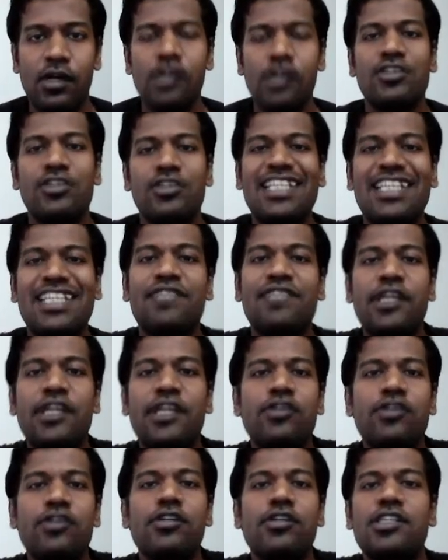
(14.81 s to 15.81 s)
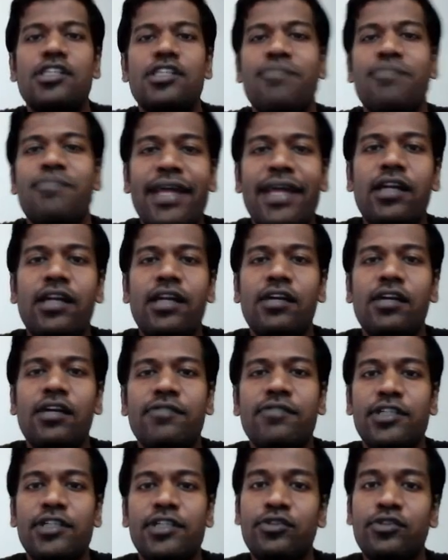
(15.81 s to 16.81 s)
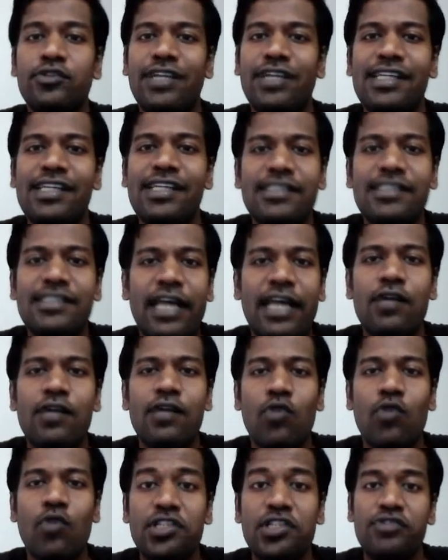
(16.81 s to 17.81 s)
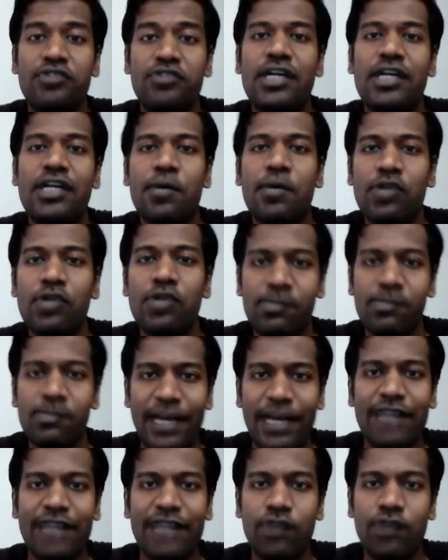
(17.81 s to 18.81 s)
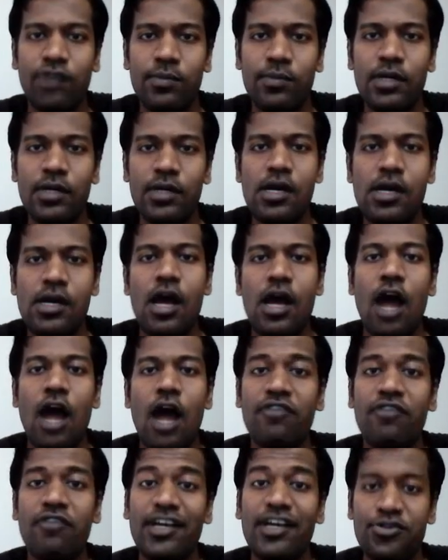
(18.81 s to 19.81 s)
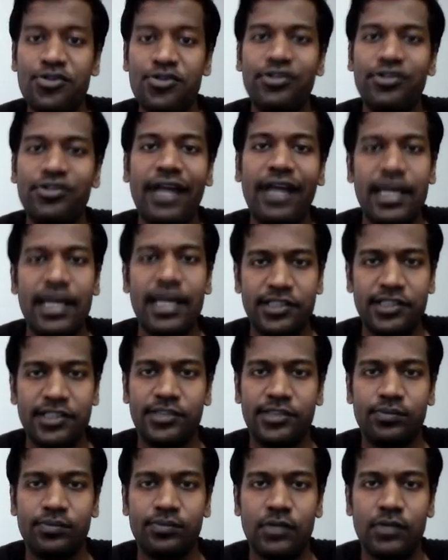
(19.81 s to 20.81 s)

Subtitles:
So this video is made for you to understand what's unique about our platform and why you should try us.